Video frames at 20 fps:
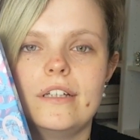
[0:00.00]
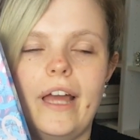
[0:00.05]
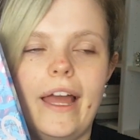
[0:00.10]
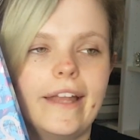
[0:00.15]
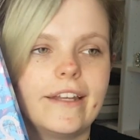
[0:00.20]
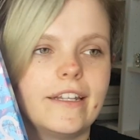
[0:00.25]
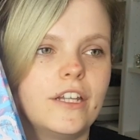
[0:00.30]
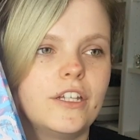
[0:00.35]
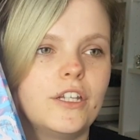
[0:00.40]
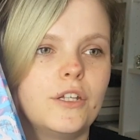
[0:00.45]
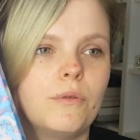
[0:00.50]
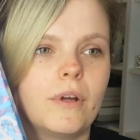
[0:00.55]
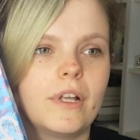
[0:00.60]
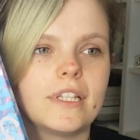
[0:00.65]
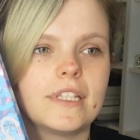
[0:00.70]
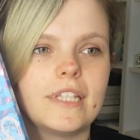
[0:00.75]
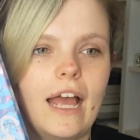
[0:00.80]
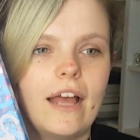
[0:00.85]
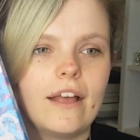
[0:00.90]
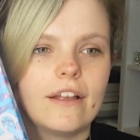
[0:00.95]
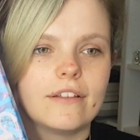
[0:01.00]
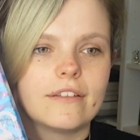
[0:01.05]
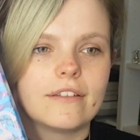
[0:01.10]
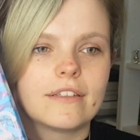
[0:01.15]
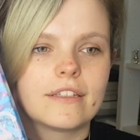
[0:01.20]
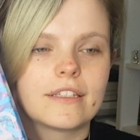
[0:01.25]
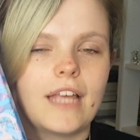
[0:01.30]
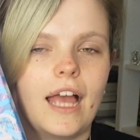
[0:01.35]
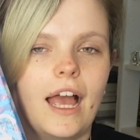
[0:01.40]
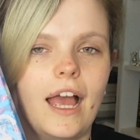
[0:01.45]
and her new one
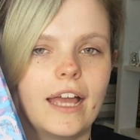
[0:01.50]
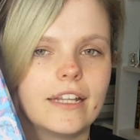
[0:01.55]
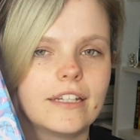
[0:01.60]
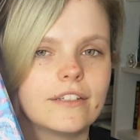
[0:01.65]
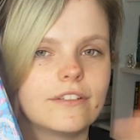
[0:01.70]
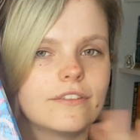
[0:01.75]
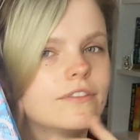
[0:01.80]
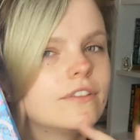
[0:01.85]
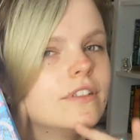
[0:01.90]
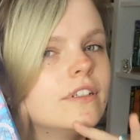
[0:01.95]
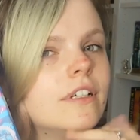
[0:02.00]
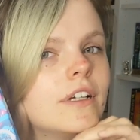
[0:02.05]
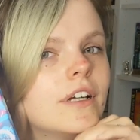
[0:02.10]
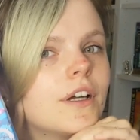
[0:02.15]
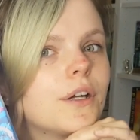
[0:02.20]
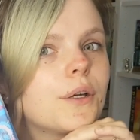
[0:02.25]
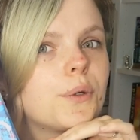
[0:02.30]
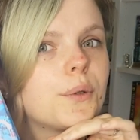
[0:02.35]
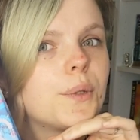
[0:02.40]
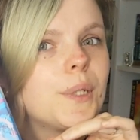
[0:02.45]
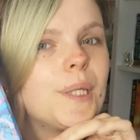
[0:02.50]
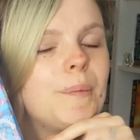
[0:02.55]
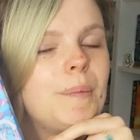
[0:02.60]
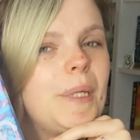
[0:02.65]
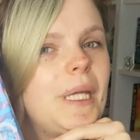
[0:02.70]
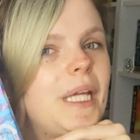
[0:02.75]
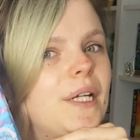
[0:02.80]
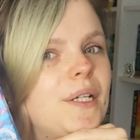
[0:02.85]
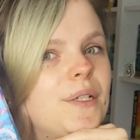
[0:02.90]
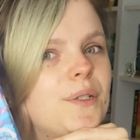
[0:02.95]
sounds kind of
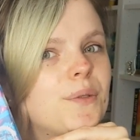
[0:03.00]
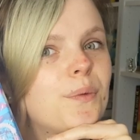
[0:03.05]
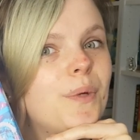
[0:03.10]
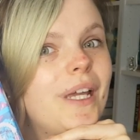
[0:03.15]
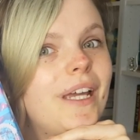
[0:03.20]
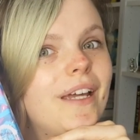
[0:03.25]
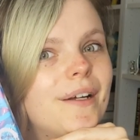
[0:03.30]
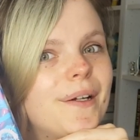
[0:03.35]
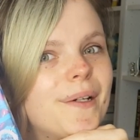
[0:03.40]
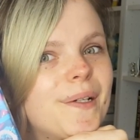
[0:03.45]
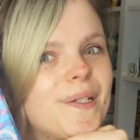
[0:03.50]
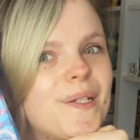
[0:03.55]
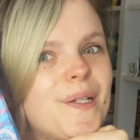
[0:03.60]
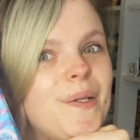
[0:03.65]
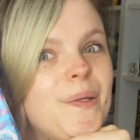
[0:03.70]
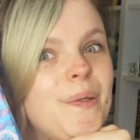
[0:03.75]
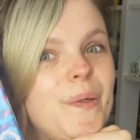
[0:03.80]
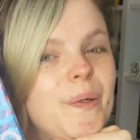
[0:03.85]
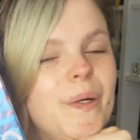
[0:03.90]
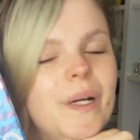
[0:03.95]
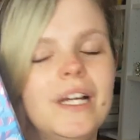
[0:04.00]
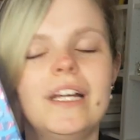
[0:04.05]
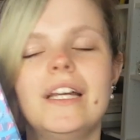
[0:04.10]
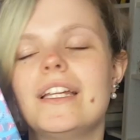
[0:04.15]
creepy and weird too.